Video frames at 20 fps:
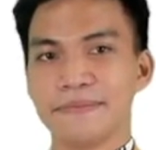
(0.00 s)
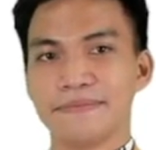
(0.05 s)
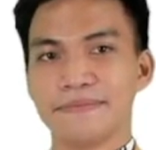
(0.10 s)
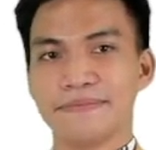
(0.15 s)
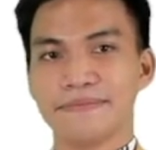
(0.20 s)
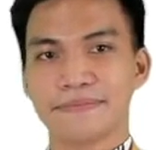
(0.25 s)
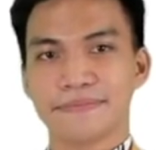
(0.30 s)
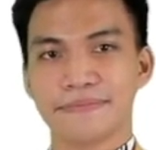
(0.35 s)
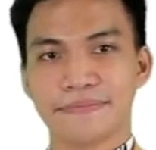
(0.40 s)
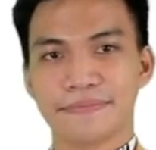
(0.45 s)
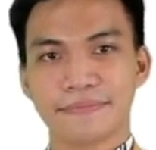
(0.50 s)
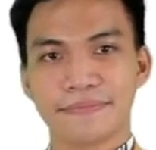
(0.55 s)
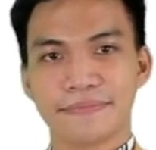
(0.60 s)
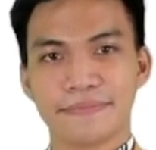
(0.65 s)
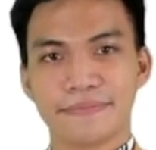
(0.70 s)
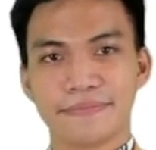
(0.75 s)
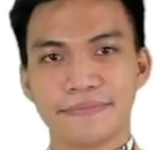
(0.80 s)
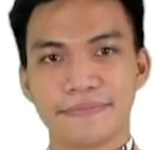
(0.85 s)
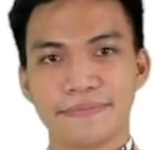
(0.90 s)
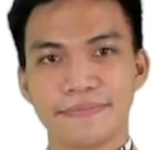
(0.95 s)

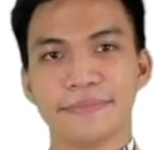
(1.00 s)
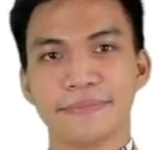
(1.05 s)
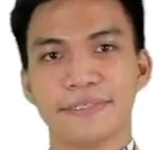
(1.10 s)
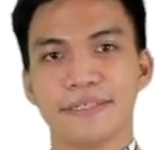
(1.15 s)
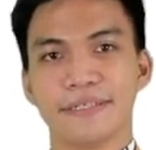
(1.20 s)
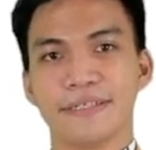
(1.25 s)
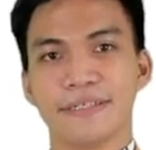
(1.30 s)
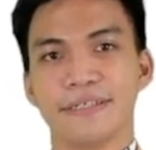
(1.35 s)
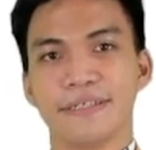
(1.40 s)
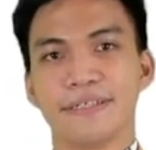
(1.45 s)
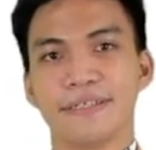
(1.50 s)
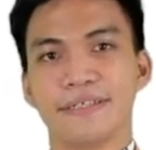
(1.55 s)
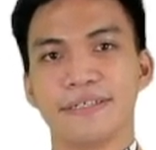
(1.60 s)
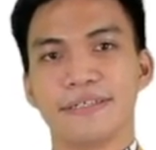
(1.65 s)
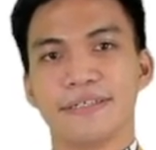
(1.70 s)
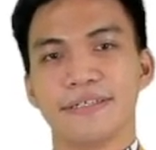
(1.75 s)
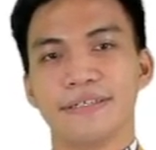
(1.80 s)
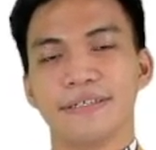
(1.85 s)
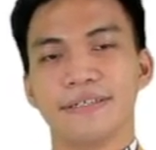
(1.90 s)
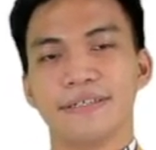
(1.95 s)
No one is speaking in this clip.